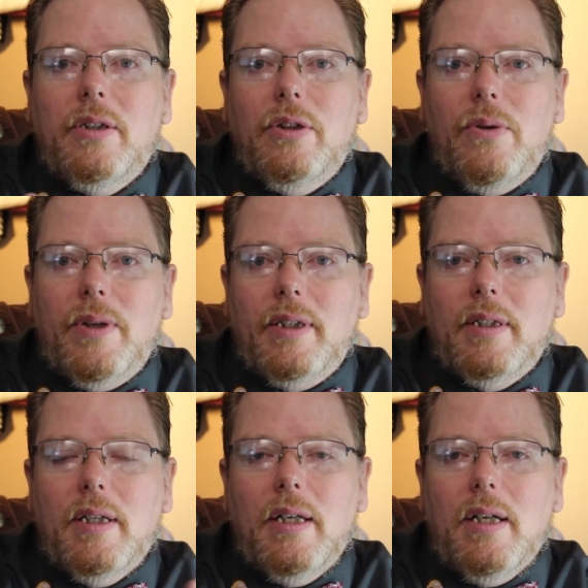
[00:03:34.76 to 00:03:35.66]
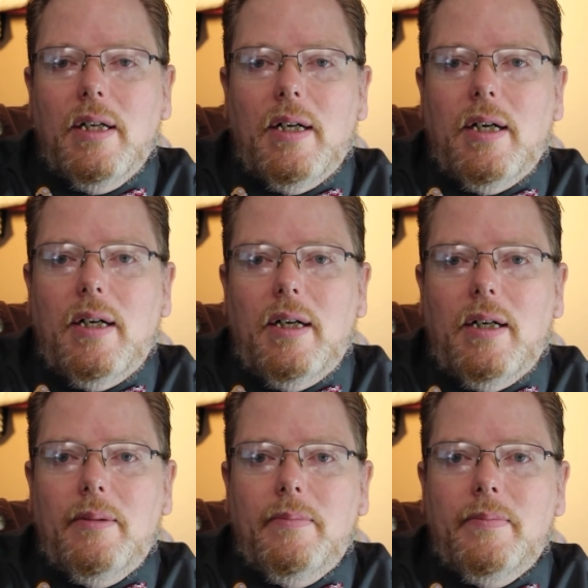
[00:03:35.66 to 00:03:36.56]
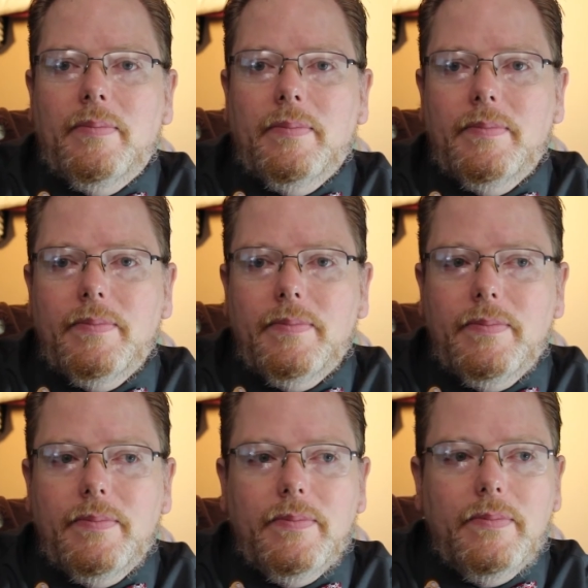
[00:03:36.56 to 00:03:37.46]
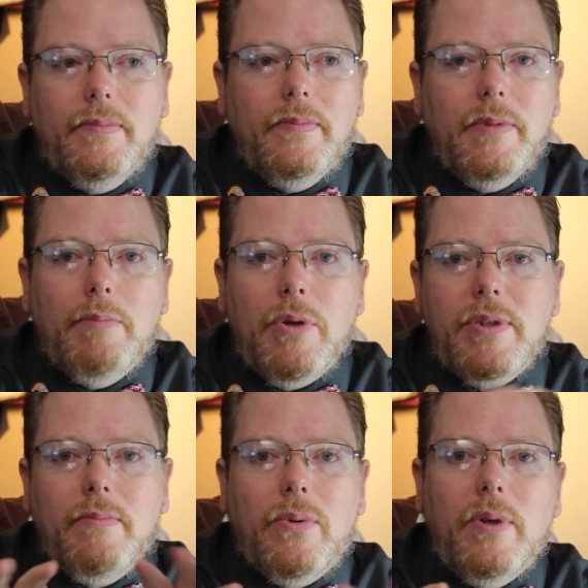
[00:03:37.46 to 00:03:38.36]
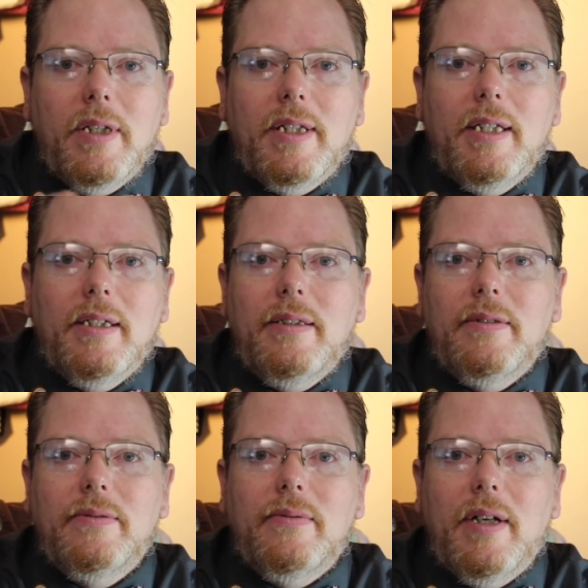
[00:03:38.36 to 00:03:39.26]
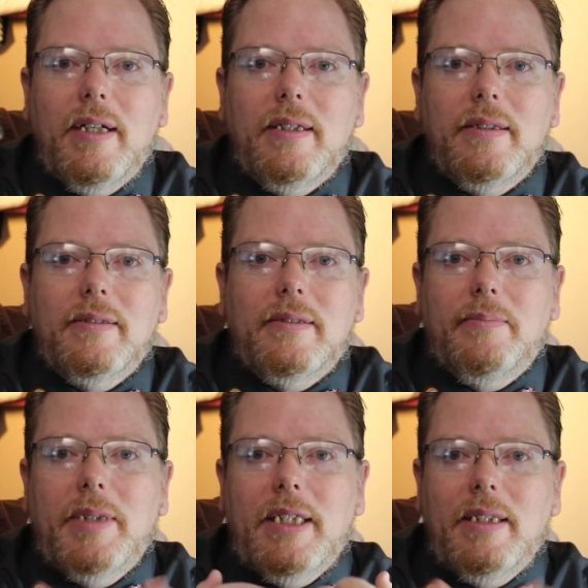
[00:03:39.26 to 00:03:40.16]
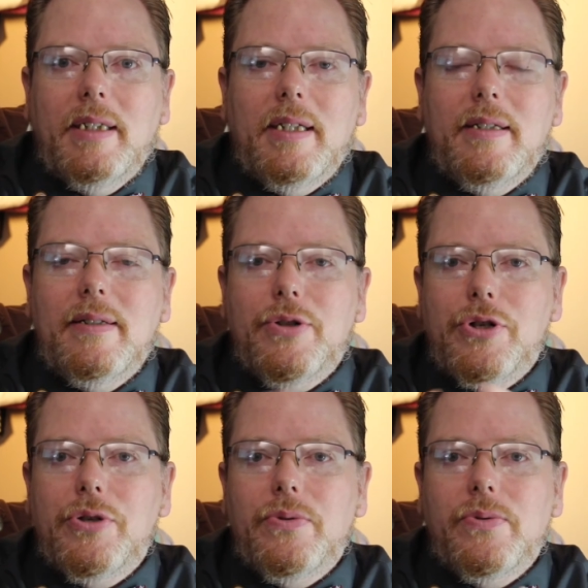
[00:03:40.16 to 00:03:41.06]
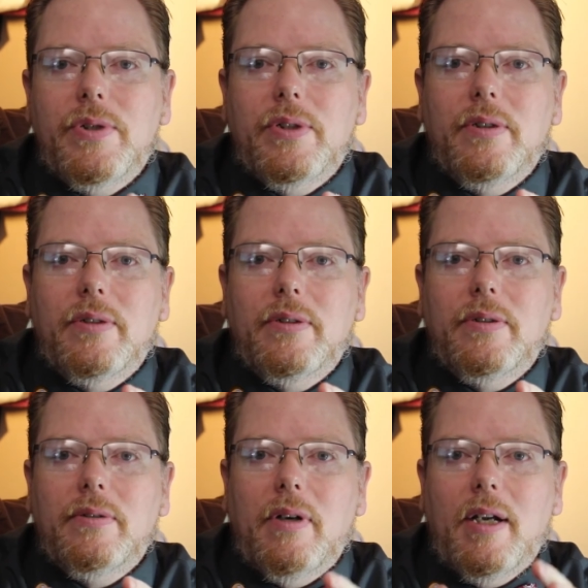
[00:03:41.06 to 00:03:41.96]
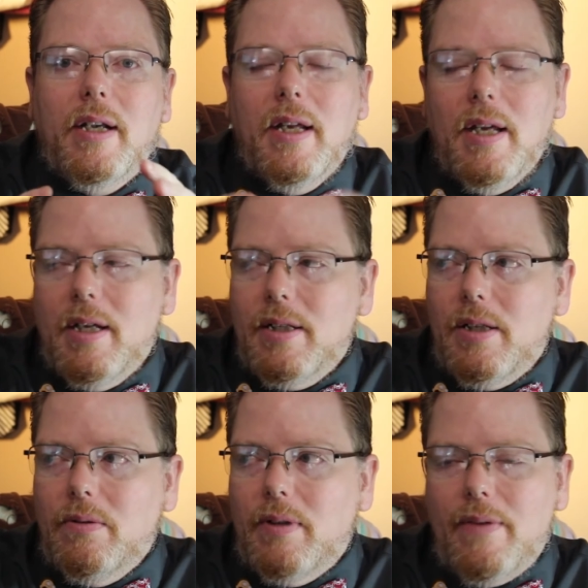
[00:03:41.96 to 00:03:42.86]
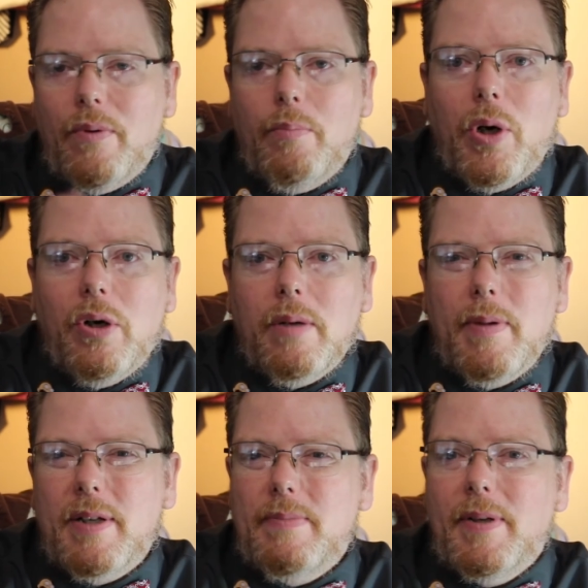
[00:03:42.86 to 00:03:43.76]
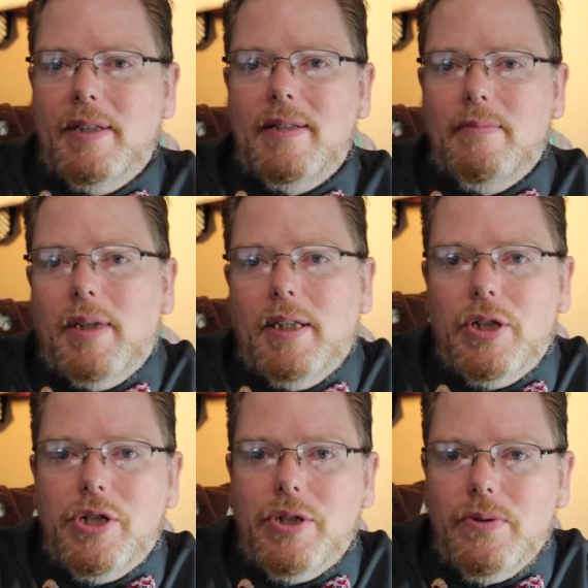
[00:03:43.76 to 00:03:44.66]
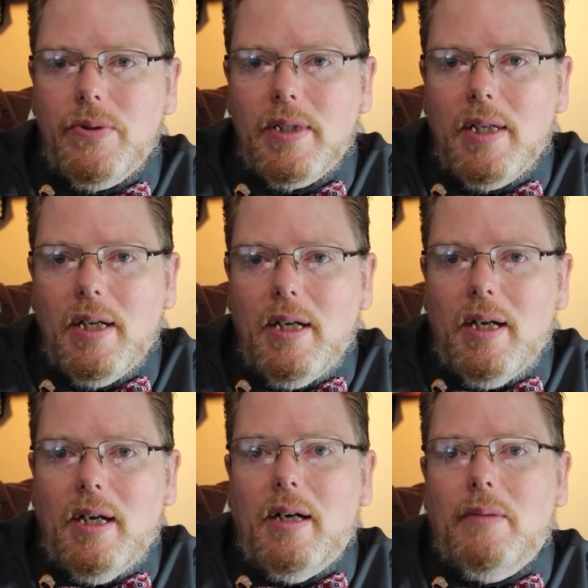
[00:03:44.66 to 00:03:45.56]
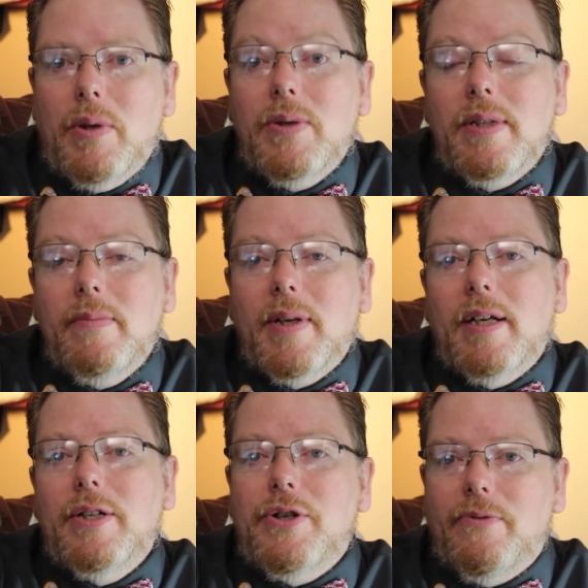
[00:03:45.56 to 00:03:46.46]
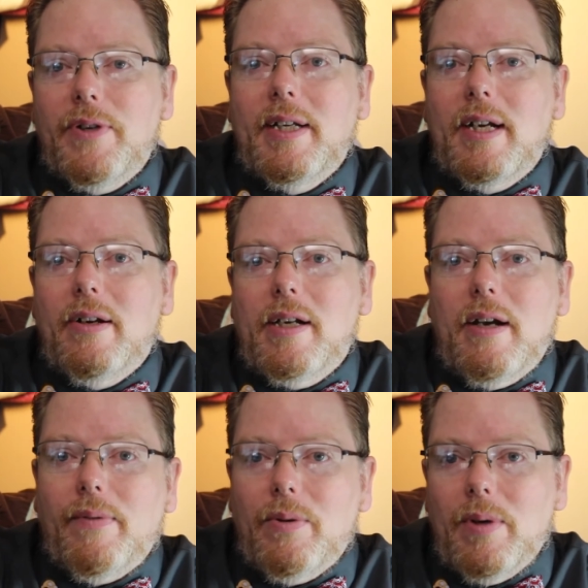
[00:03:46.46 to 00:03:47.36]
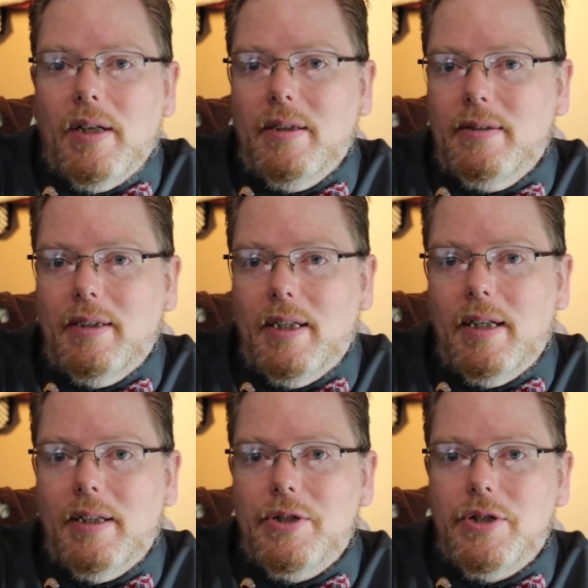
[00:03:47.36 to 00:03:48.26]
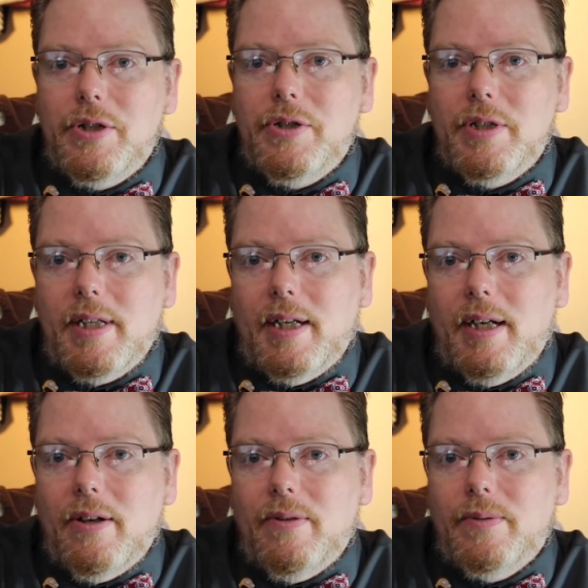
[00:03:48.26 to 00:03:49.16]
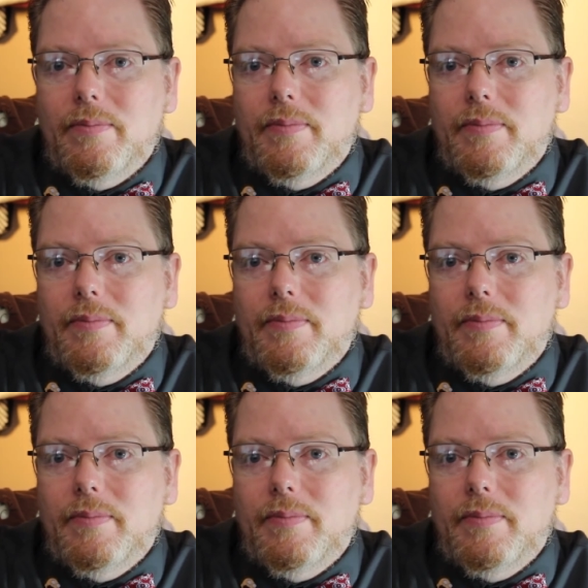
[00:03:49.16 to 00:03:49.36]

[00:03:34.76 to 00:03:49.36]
Clothing. The most important thing, right, to me is your shoes. Right? Don't ever balk about spending some money on shoes. Mostly because your feet carry you everywhere, and you should take care of them.